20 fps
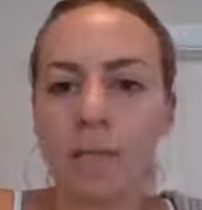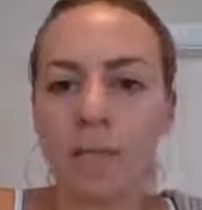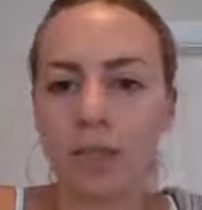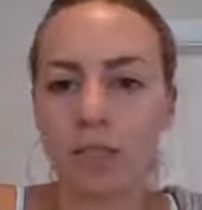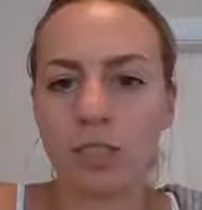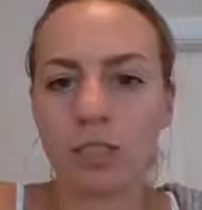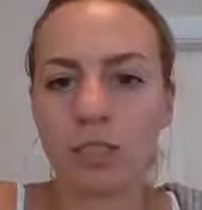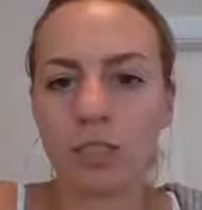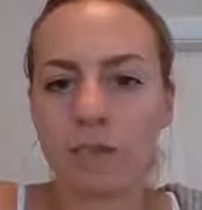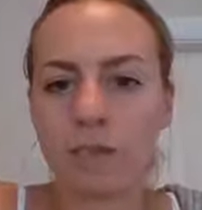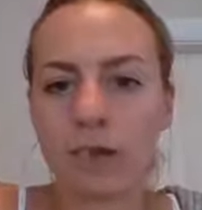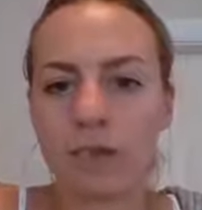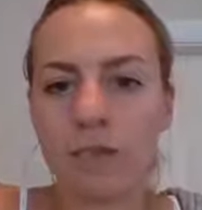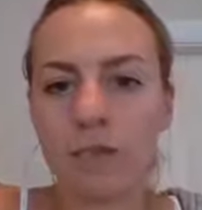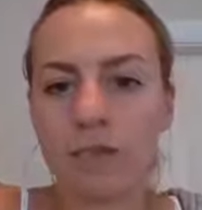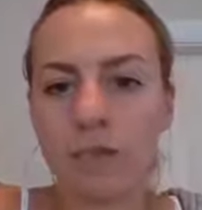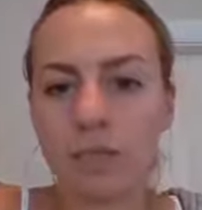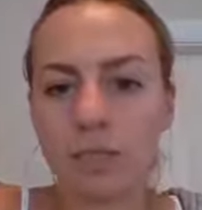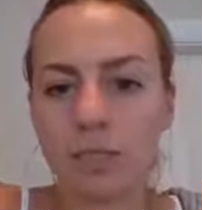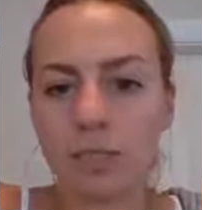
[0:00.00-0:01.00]
message me on
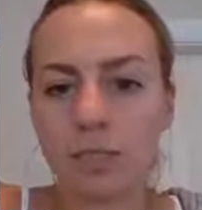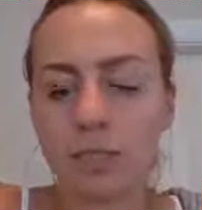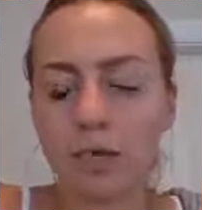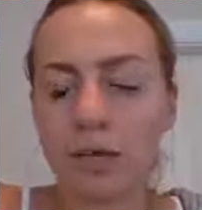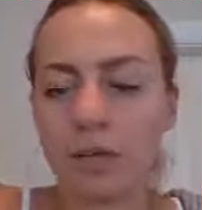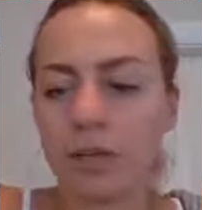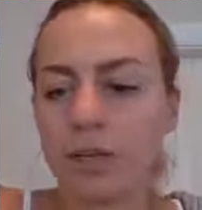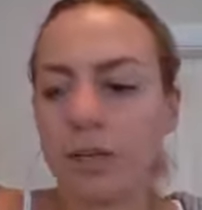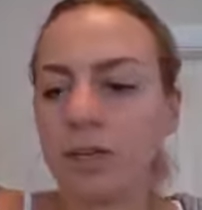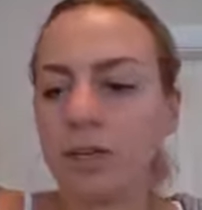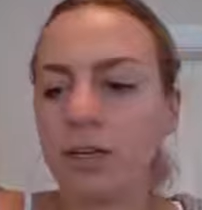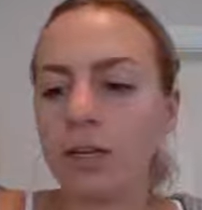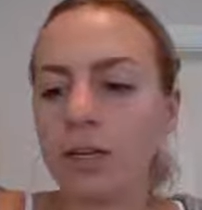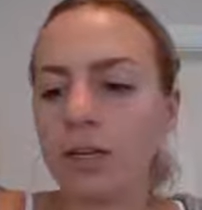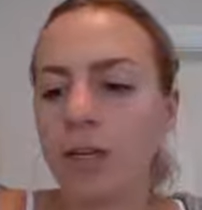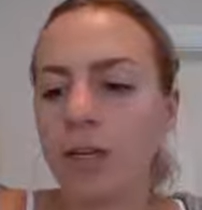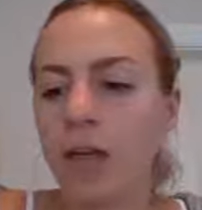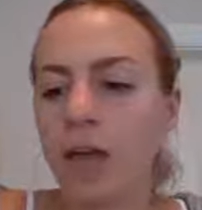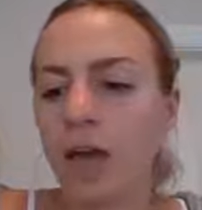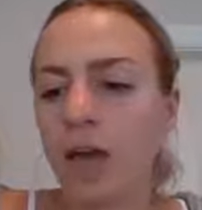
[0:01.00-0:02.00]
Facebook.
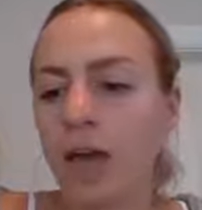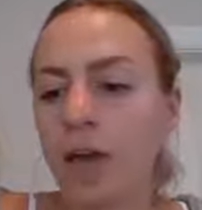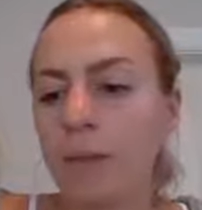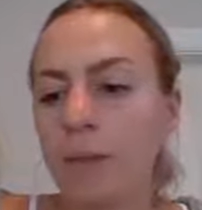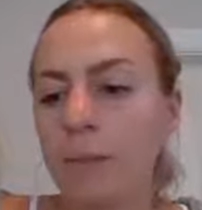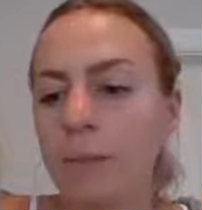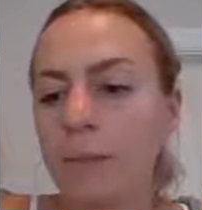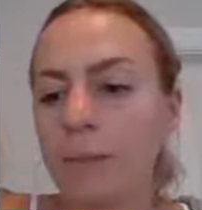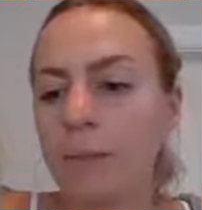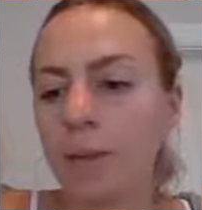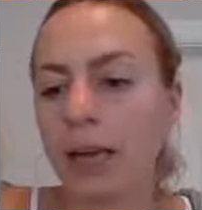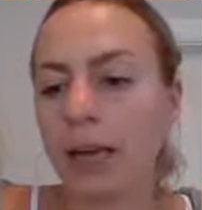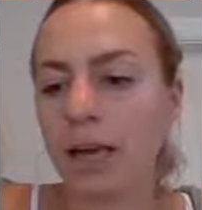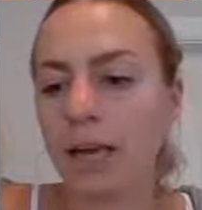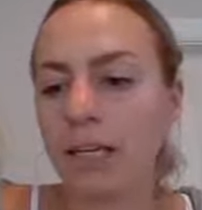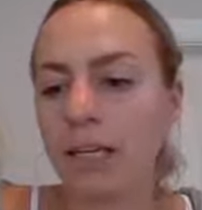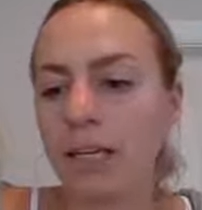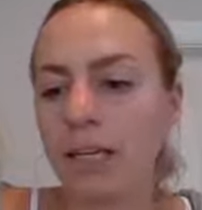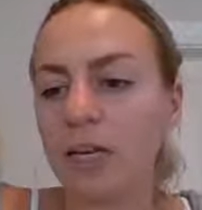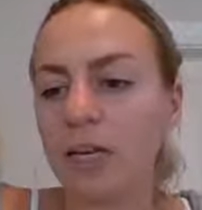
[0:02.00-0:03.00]
I will be
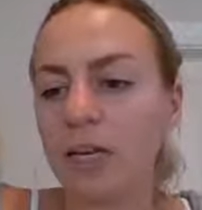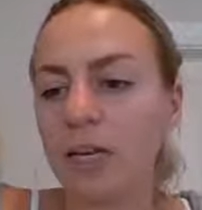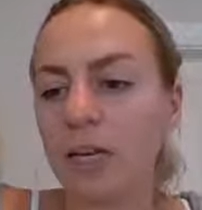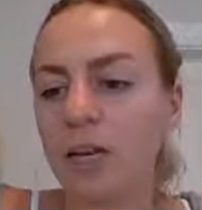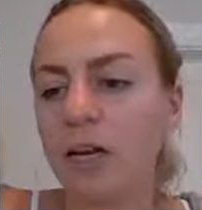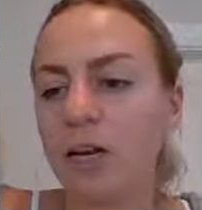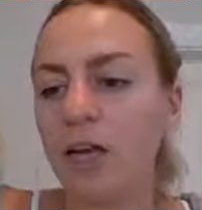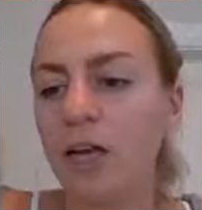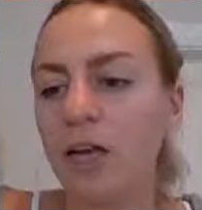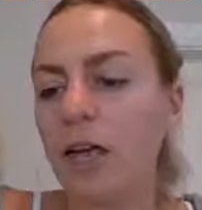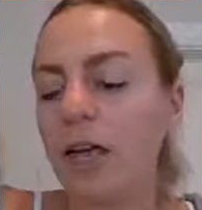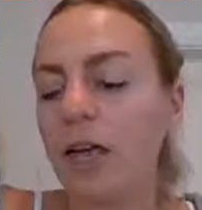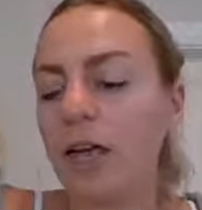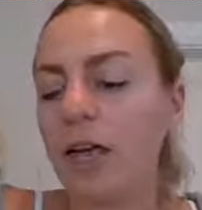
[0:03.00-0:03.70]
back here